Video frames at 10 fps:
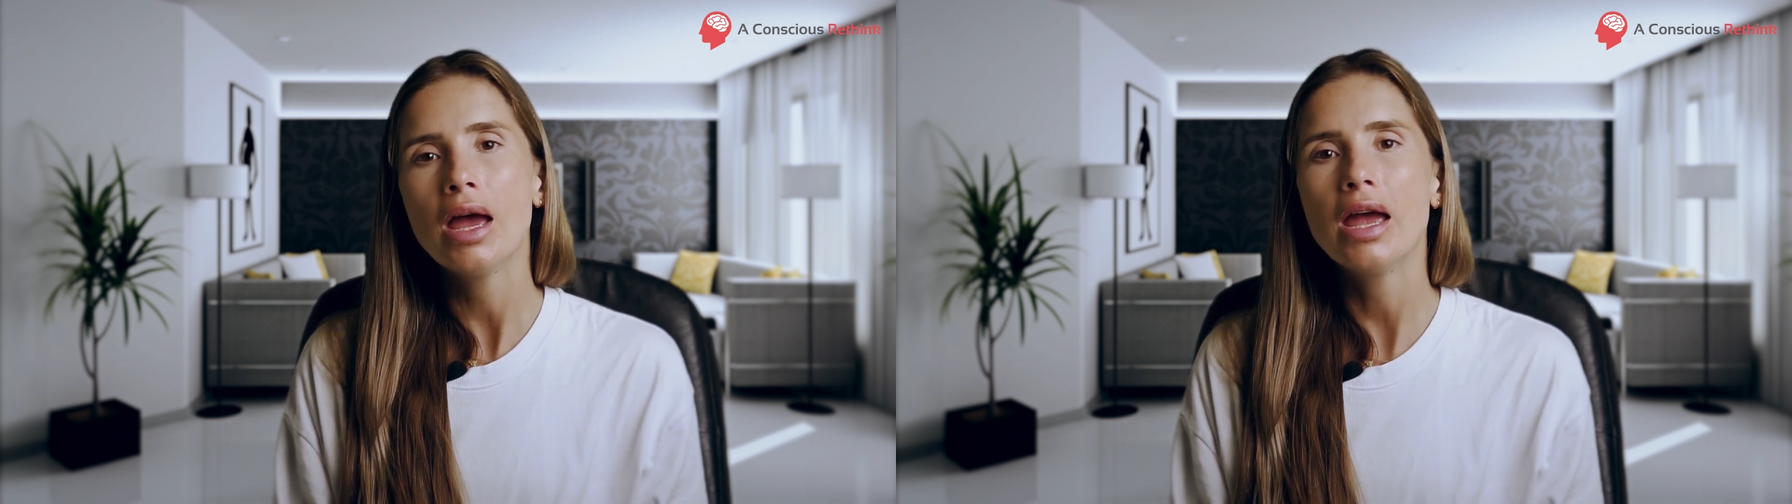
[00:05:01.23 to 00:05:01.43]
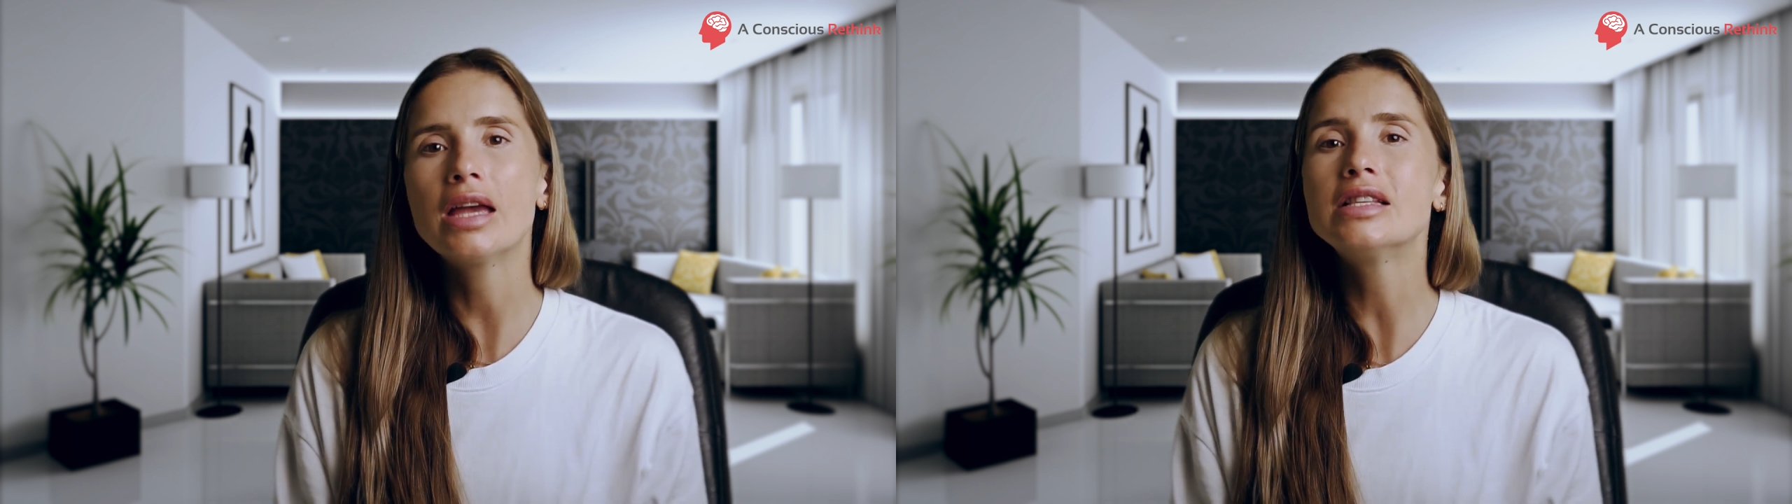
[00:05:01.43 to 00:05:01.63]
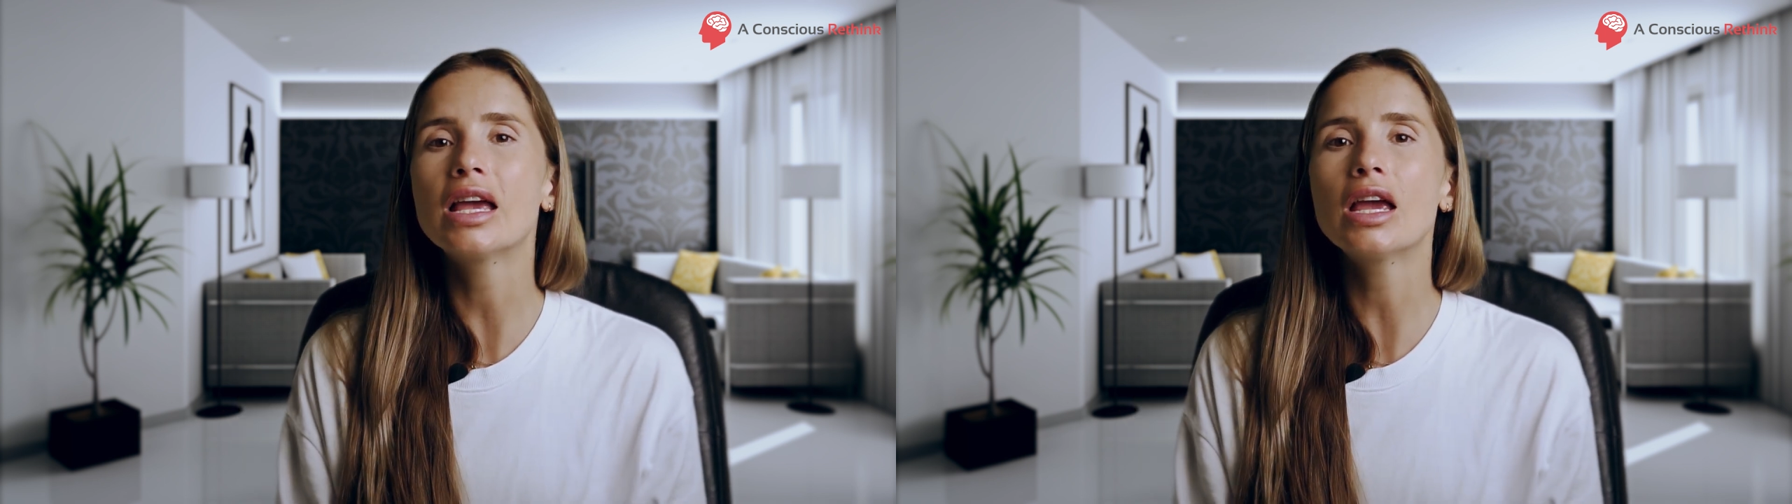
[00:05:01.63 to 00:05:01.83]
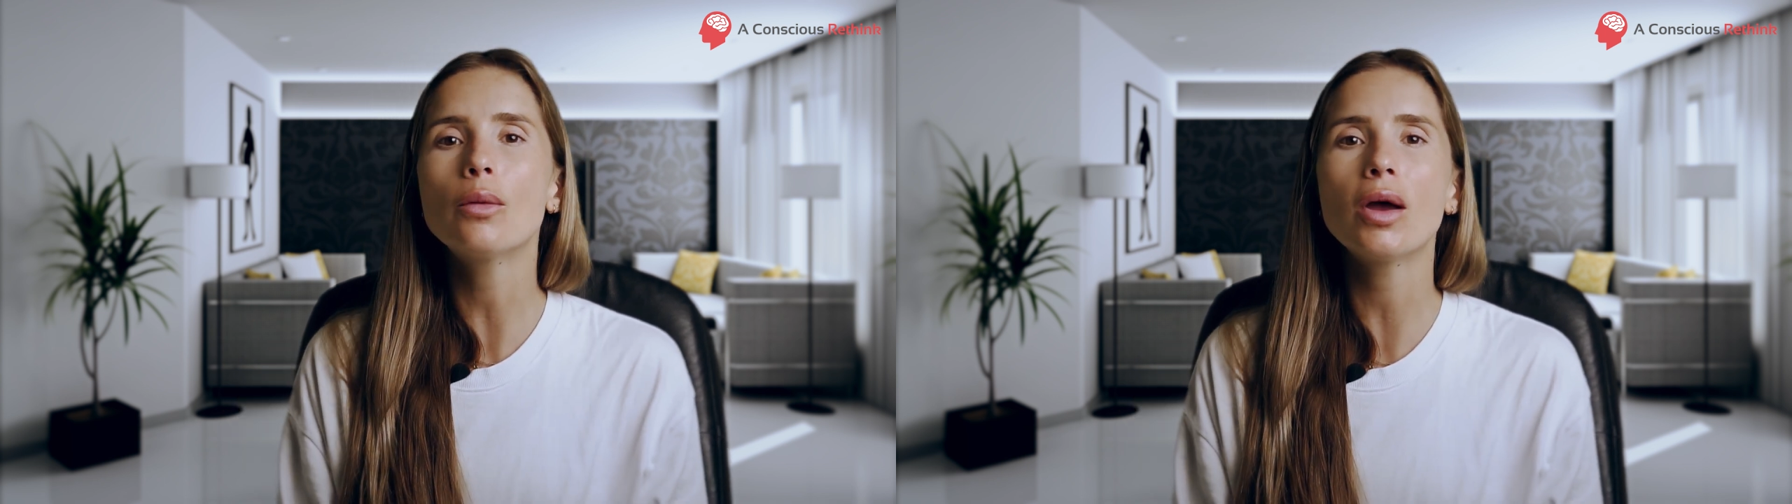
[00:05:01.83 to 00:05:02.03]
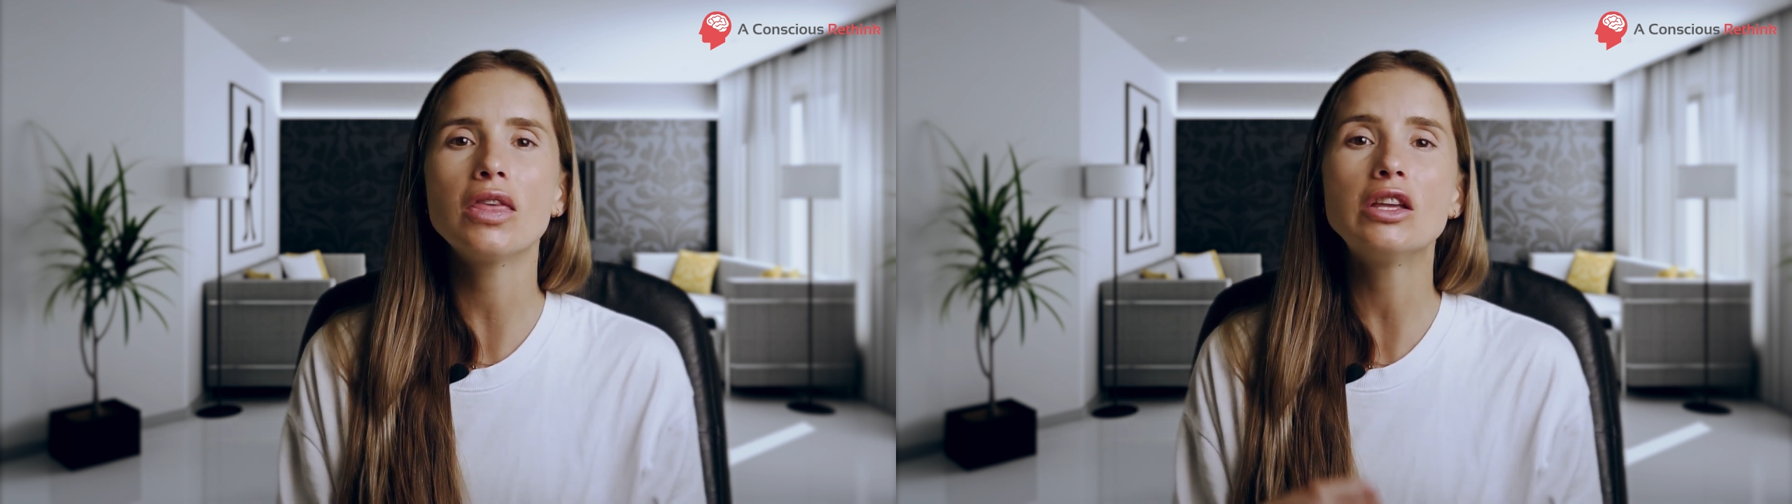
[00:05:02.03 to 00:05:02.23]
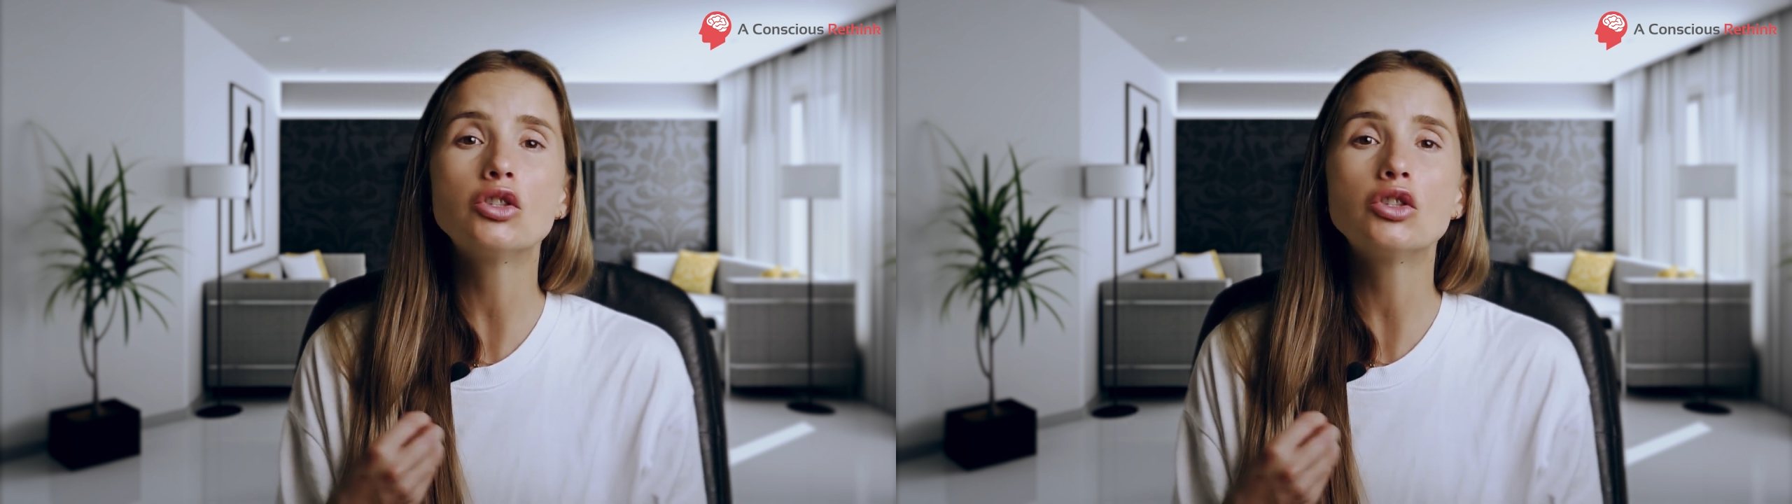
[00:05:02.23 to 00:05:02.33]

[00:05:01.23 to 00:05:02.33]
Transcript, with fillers: It can take away the